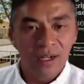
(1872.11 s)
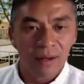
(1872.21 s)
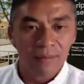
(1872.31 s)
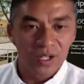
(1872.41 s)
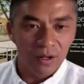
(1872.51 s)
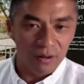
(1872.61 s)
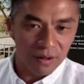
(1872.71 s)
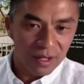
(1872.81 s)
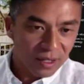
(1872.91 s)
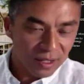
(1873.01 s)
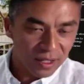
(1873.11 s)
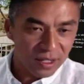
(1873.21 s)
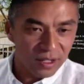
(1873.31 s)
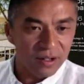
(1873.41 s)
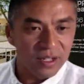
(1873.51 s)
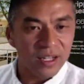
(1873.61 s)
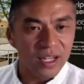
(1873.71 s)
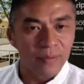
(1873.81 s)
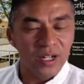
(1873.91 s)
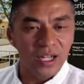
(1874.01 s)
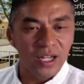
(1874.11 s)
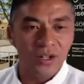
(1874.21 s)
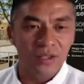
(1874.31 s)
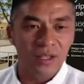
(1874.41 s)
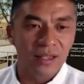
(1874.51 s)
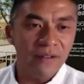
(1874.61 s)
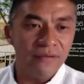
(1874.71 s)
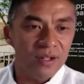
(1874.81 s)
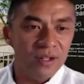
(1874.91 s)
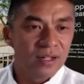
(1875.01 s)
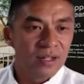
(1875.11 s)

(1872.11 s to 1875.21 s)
Um, so this is sort of schematized here on the left.